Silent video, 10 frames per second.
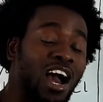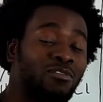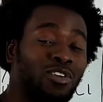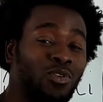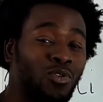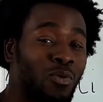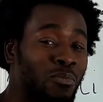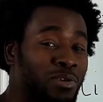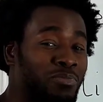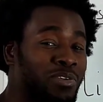have a look
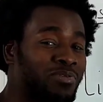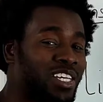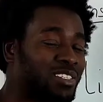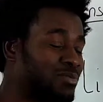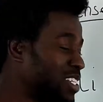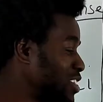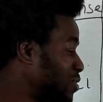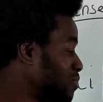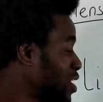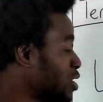on my previous
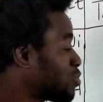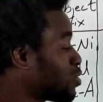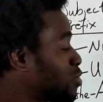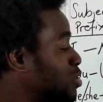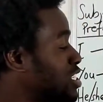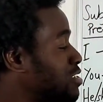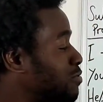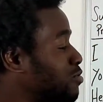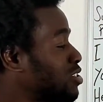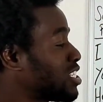video. So
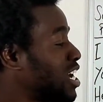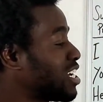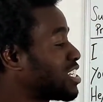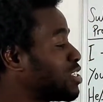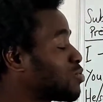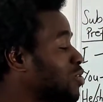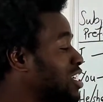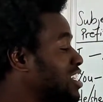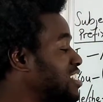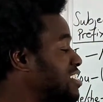tulijifunza
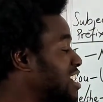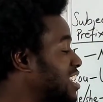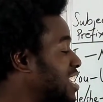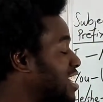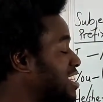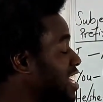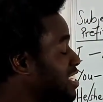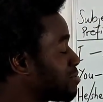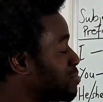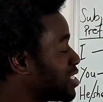Kiswahili jana,
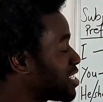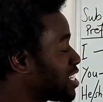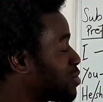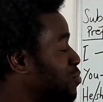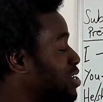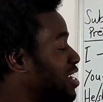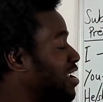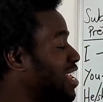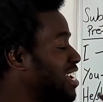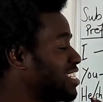that means that we
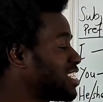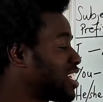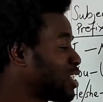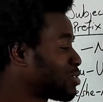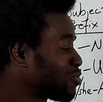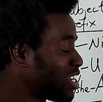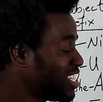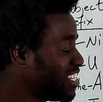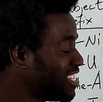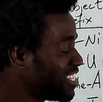learned
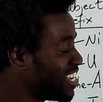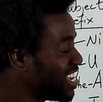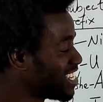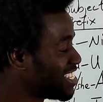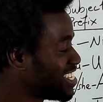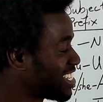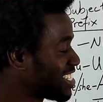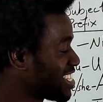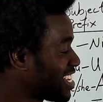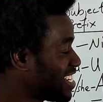Swahili
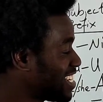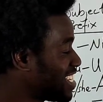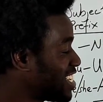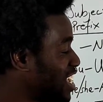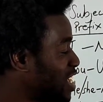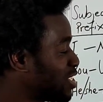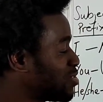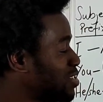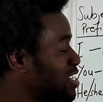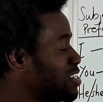yesterday.
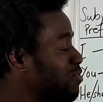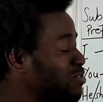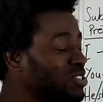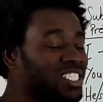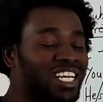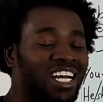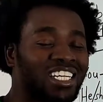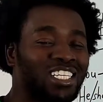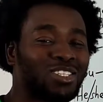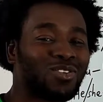
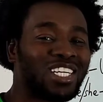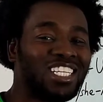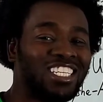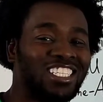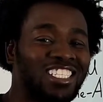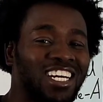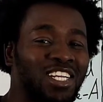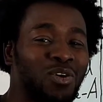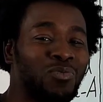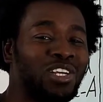Tulijifunza Kiswahili
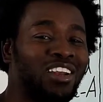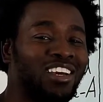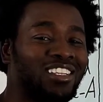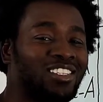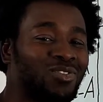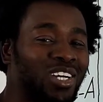jana, we learned